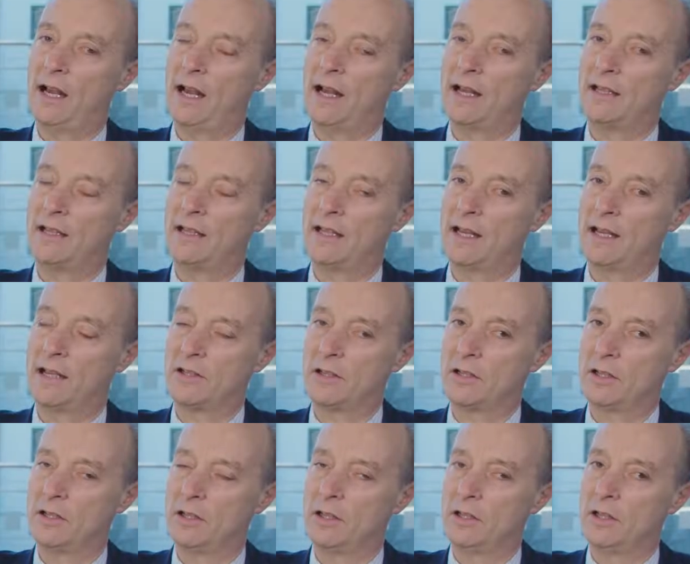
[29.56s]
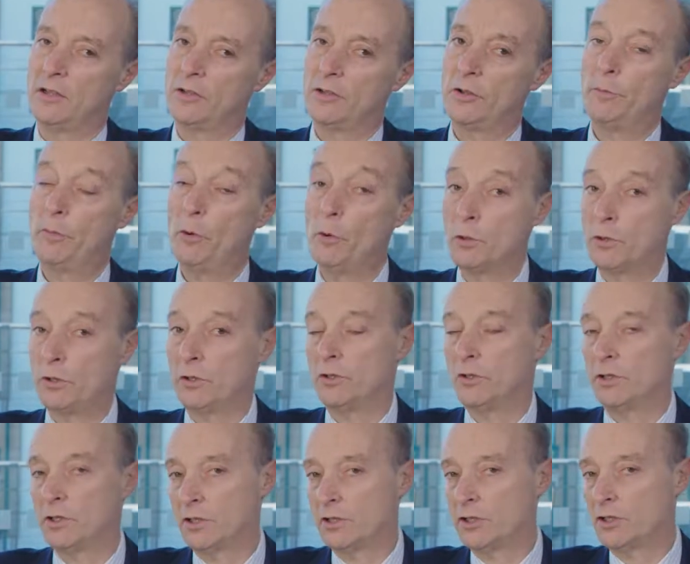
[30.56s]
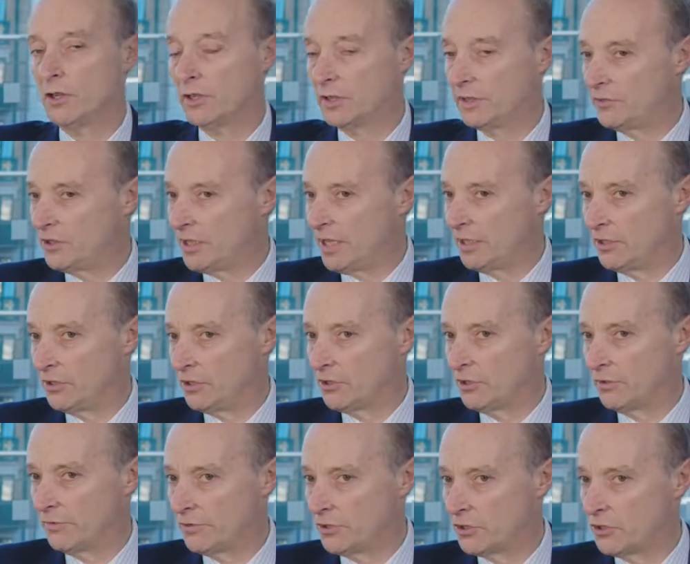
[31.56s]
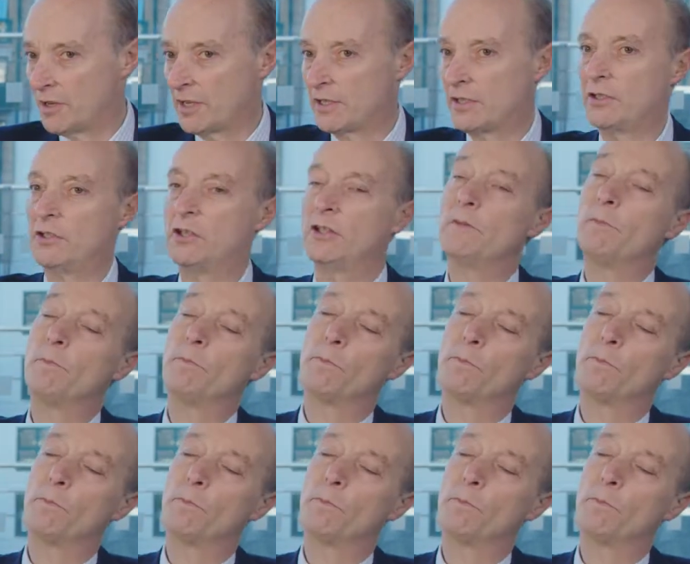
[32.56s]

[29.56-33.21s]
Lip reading: and as supporters and constructive challengers of the strategy.